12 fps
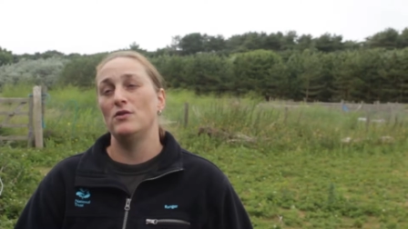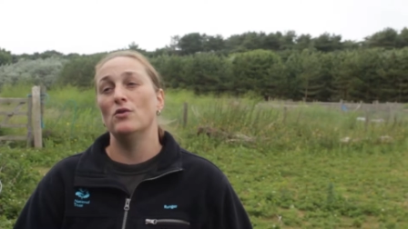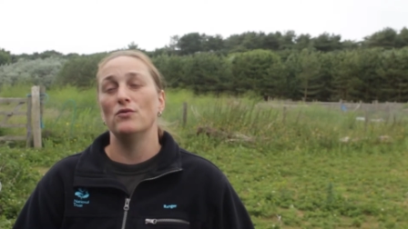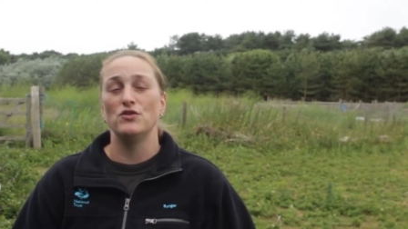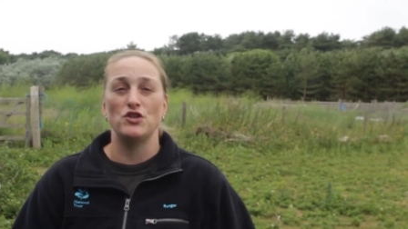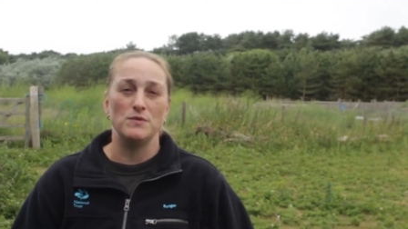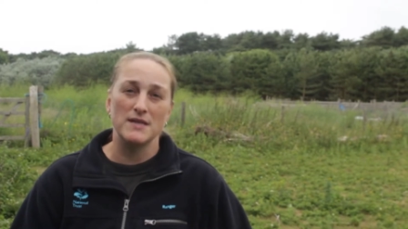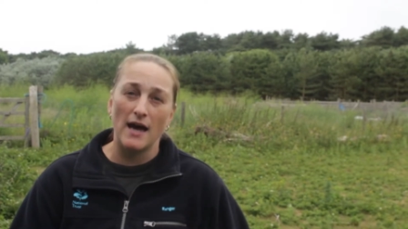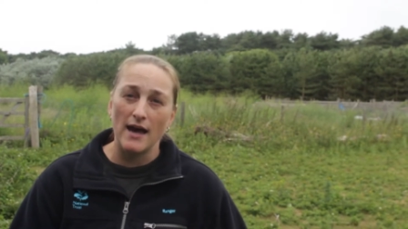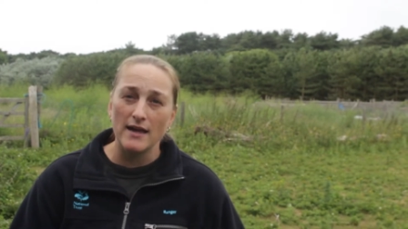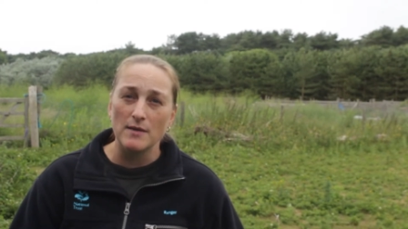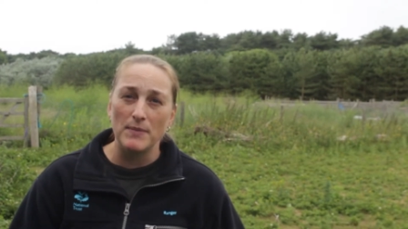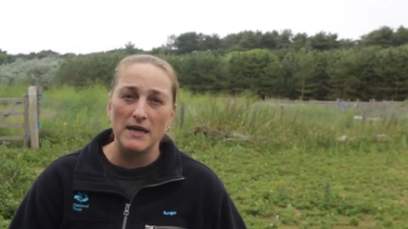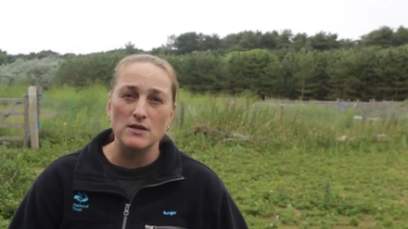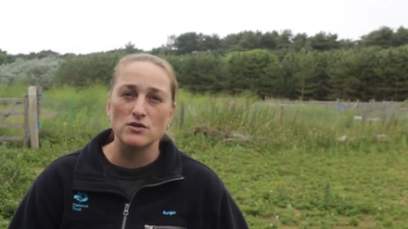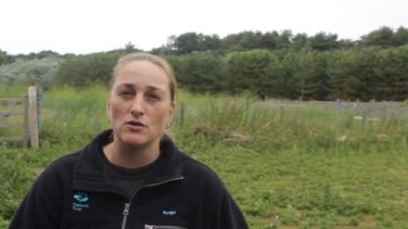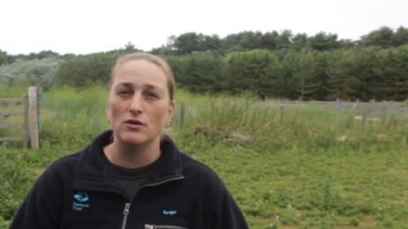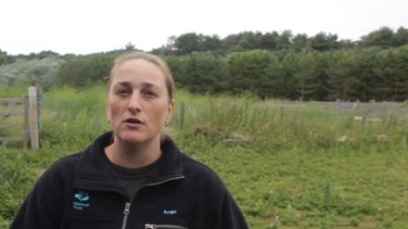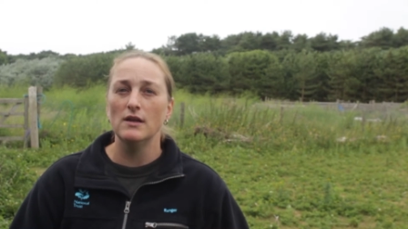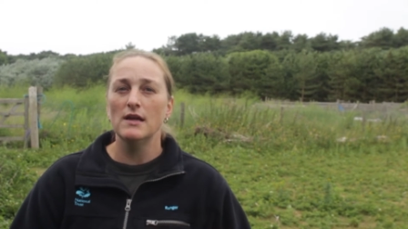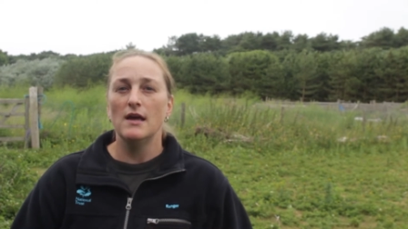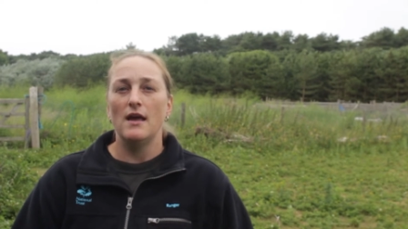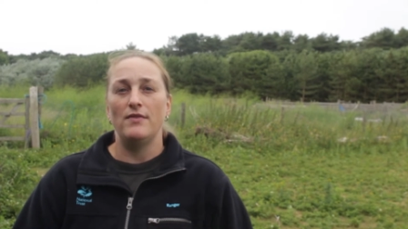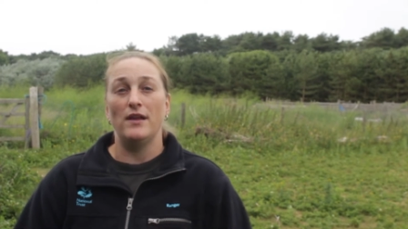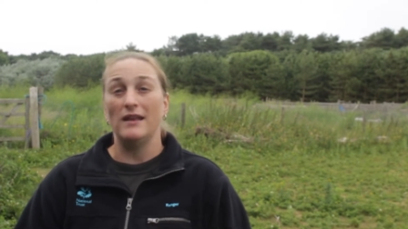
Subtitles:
the northern dune tiger beetle, the